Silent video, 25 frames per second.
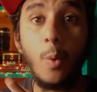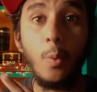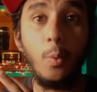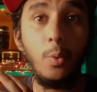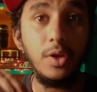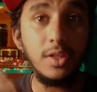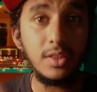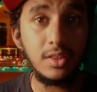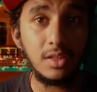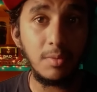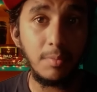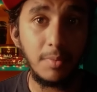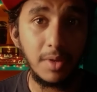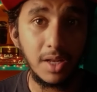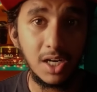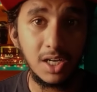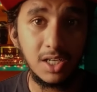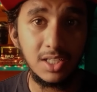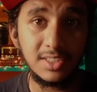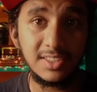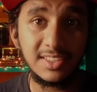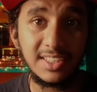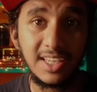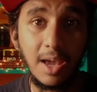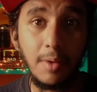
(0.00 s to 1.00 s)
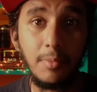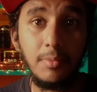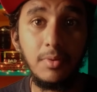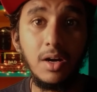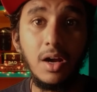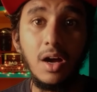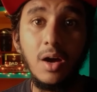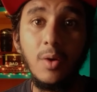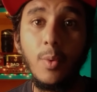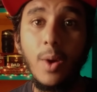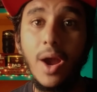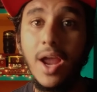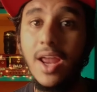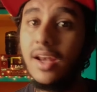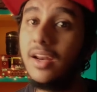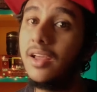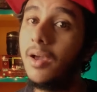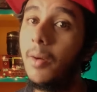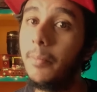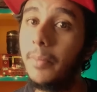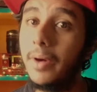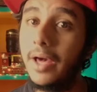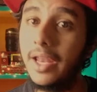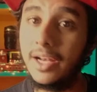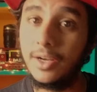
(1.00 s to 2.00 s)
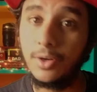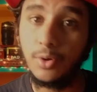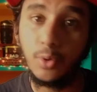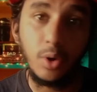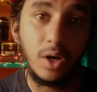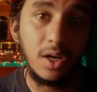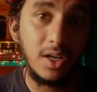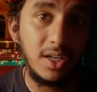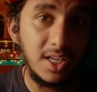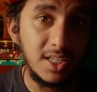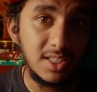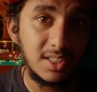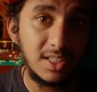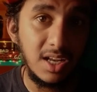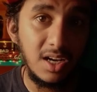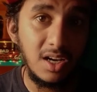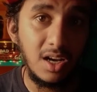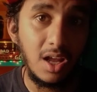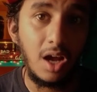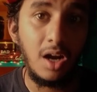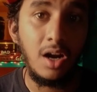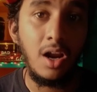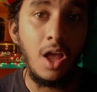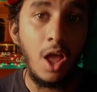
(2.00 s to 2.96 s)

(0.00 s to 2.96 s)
with a mirrorless camera while comparing to a D S L R.